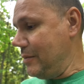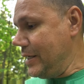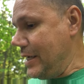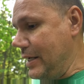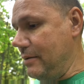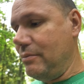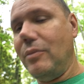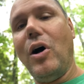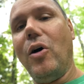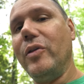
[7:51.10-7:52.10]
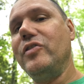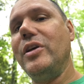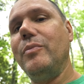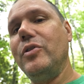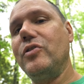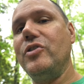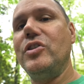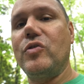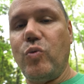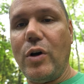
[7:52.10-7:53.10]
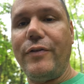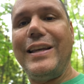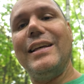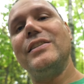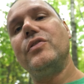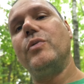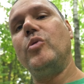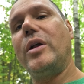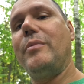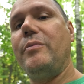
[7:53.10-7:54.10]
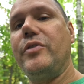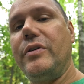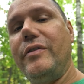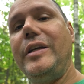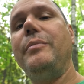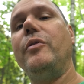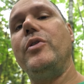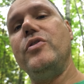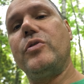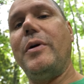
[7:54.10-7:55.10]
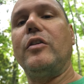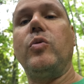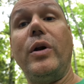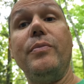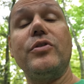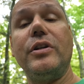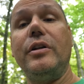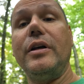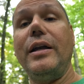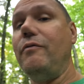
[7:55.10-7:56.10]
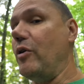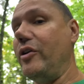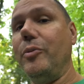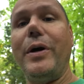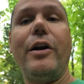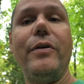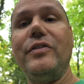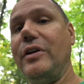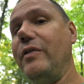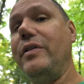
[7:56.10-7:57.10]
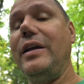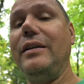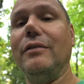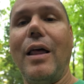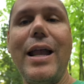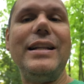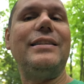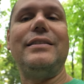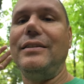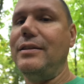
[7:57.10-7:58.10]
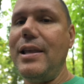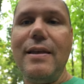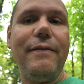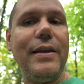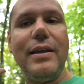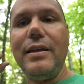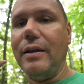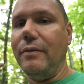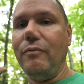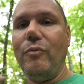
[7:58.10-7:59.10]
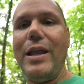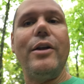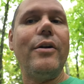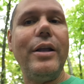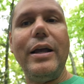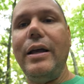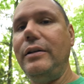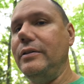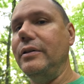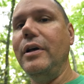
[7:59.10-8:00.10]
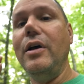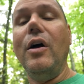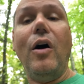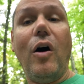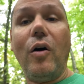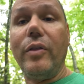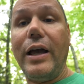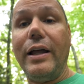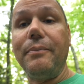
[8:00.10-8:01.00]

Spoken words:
Again, all these numbers are just rough guesses from what I'm observing, but we used about 20% a night running the batteries and everything, lights and TV and internet and all that,